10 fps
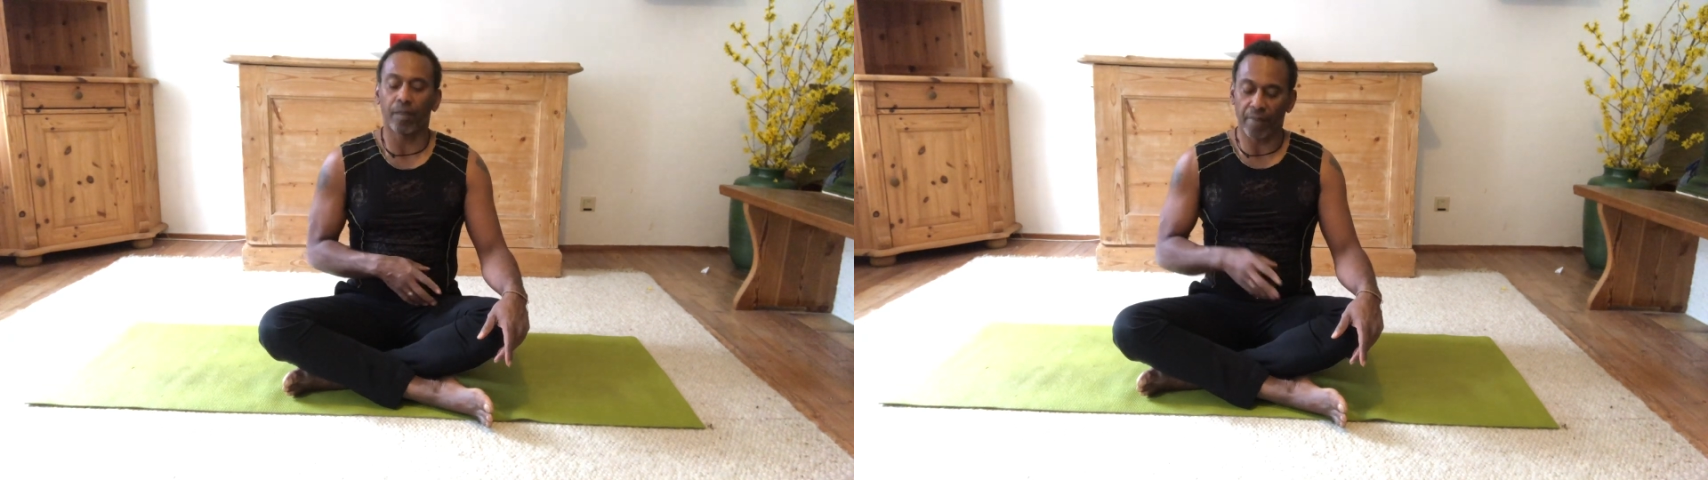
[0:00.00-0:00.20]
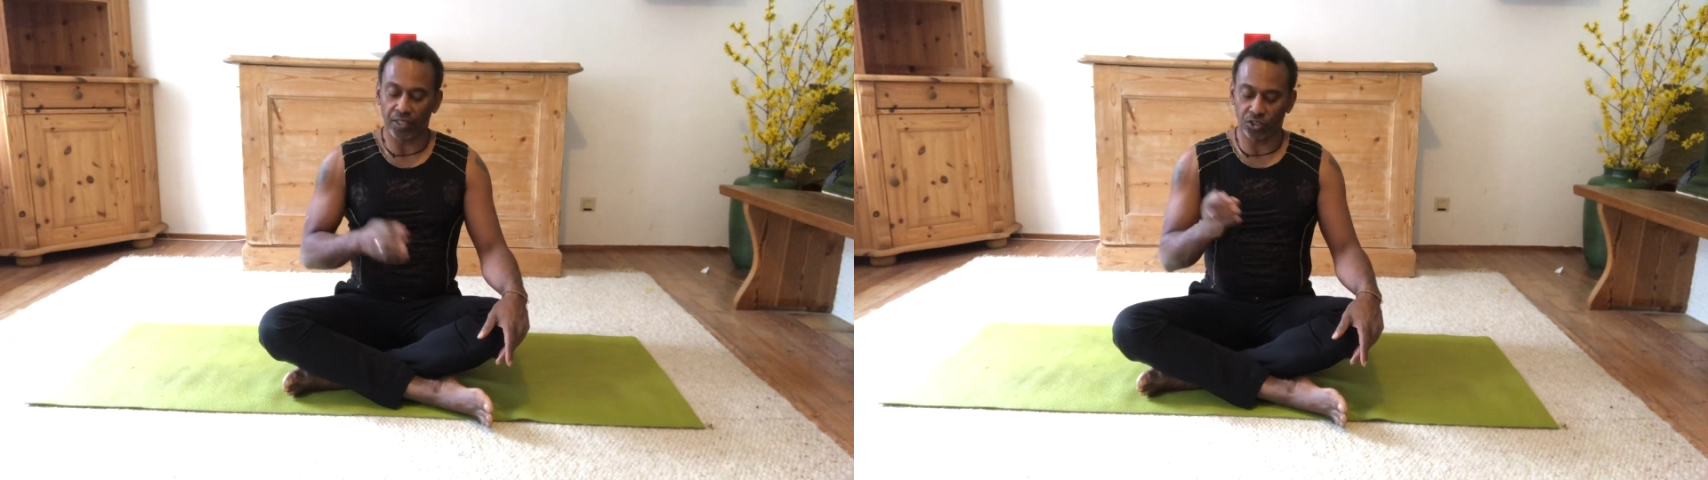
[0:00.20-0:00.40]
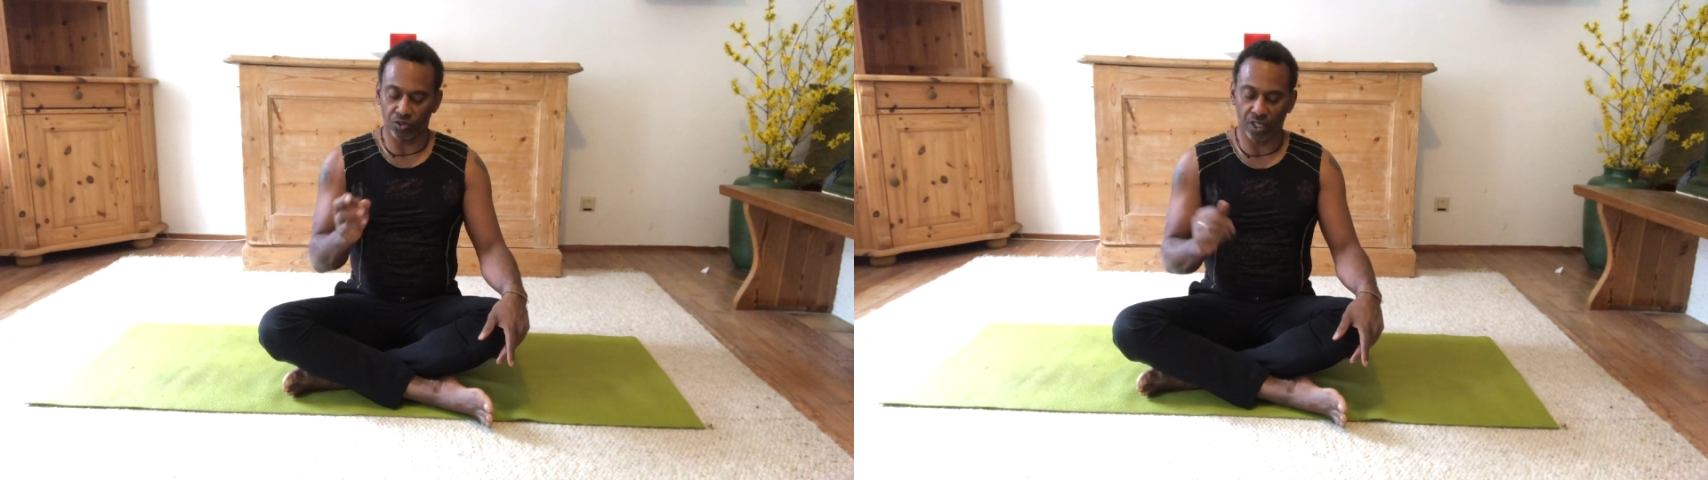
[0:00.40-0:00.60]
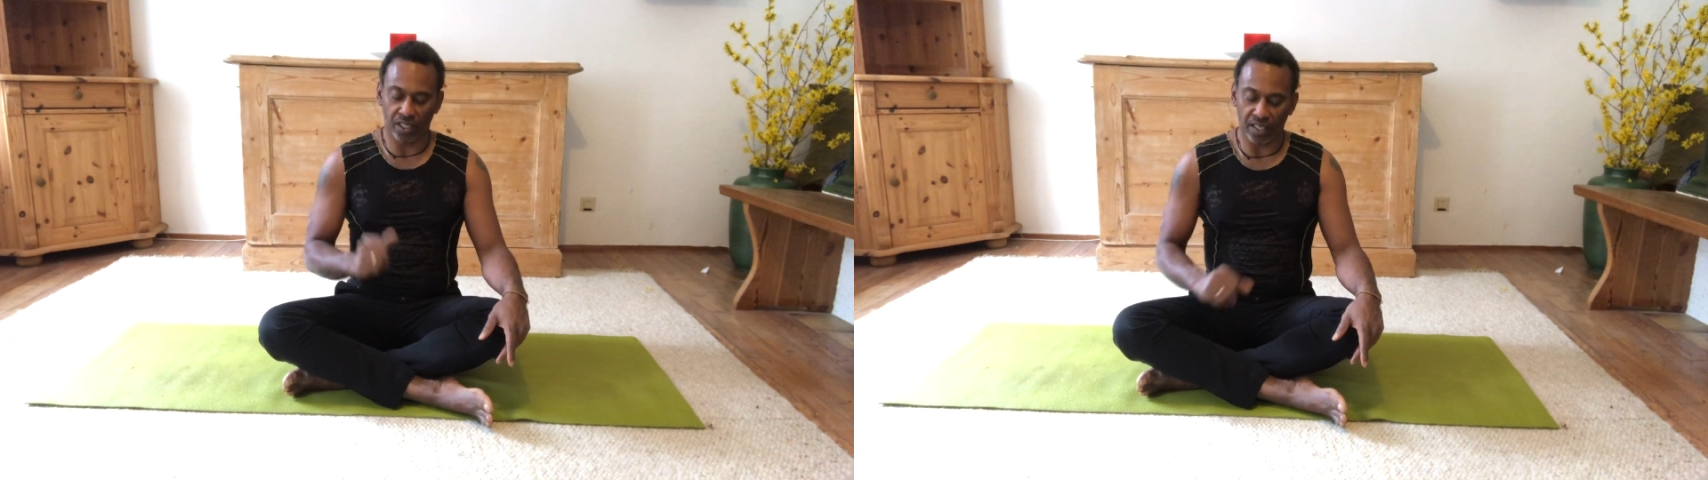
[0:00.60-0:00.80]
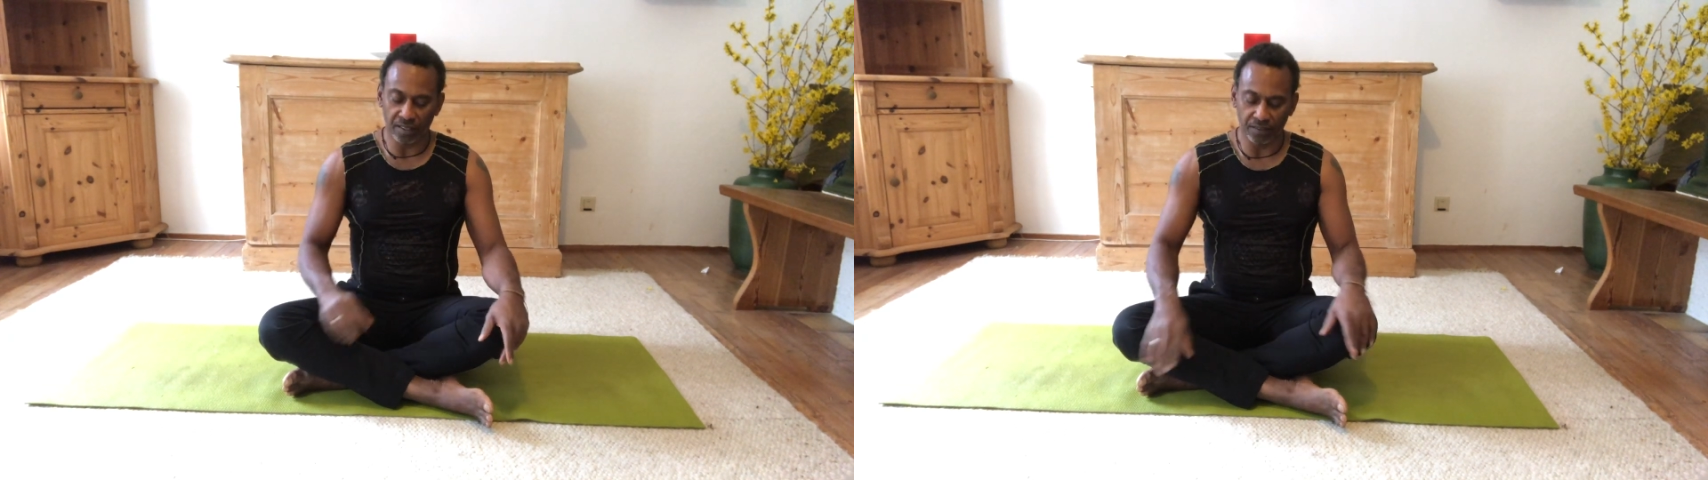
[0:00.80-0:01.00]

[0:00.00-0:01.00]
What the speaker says: Bastrika,